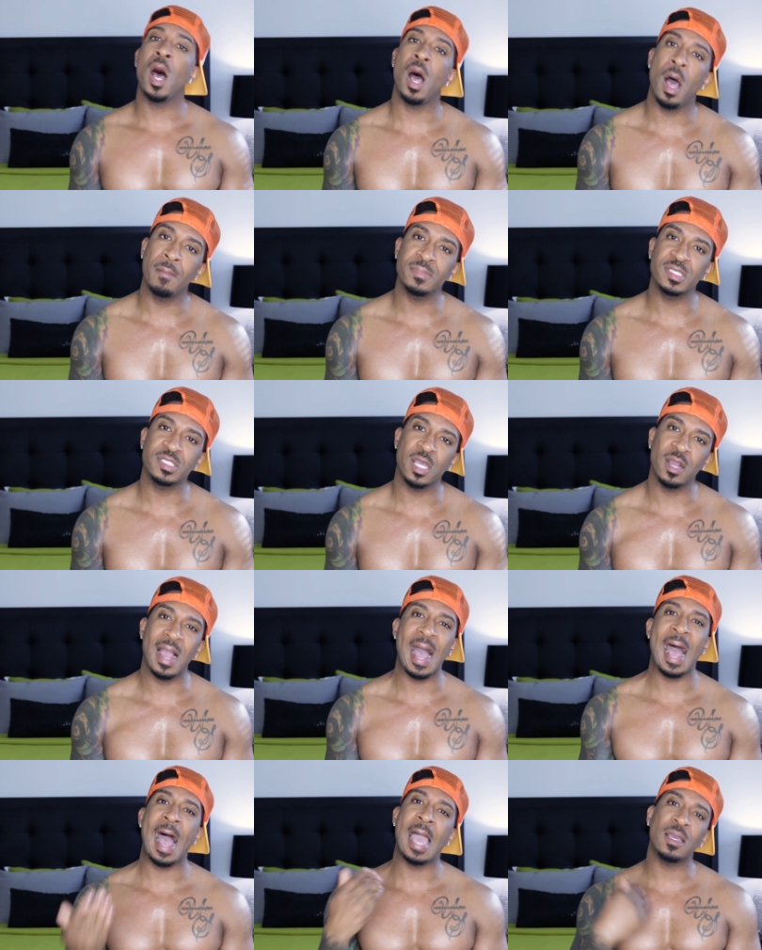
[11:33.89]
Um,
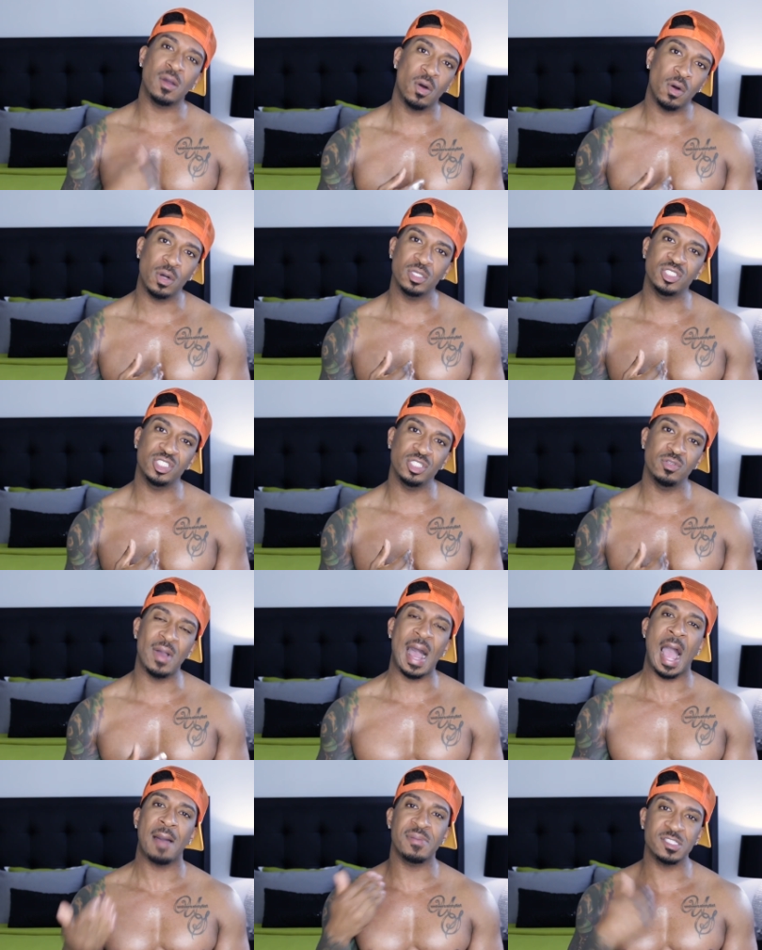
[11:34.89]
sir, I called
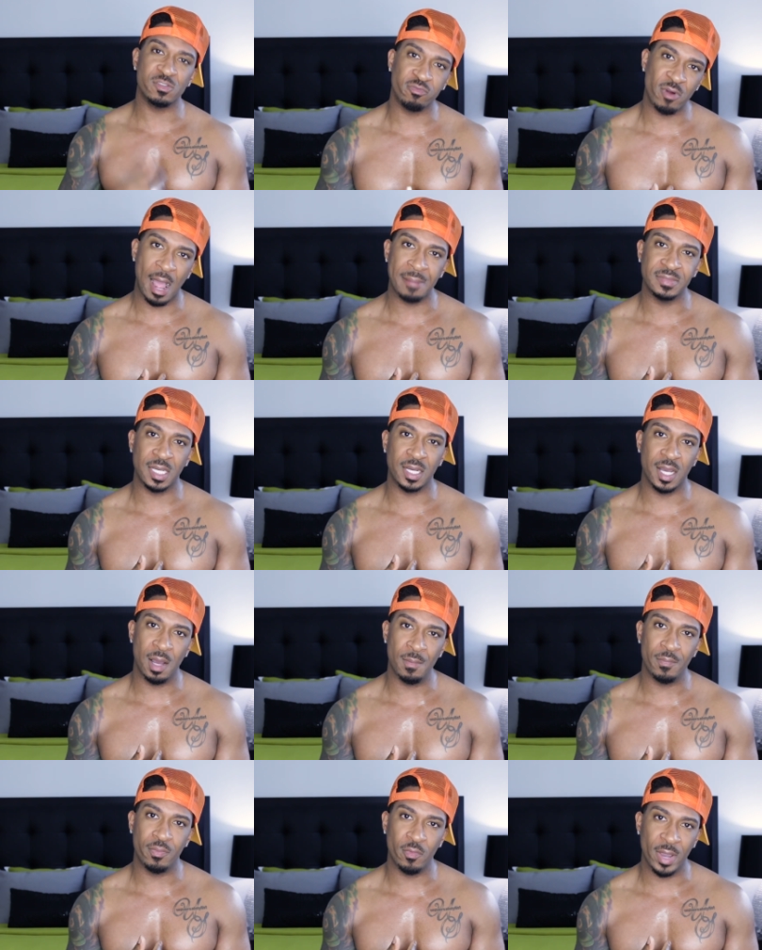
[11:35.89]
you. I was robbed at
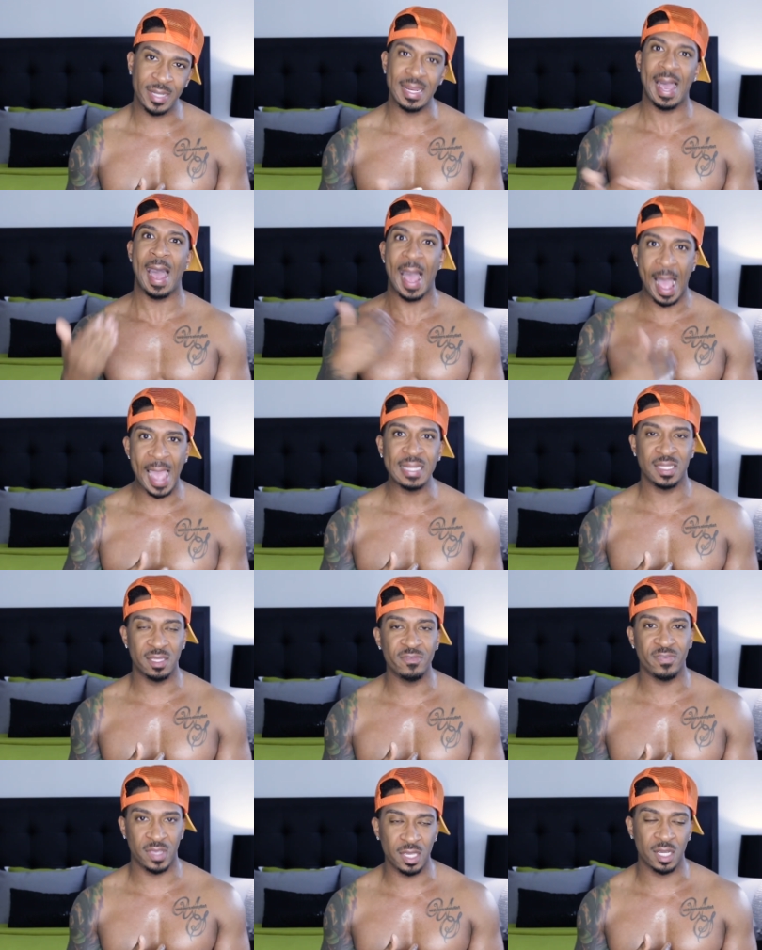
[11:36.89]
gunpoint. I
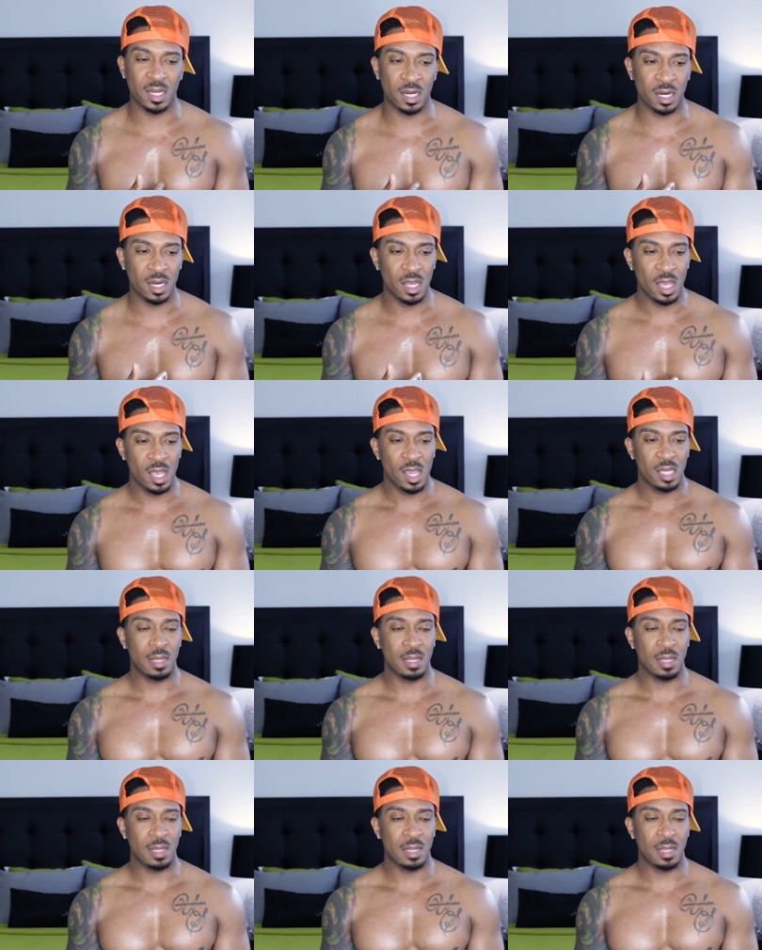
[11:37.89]
live here.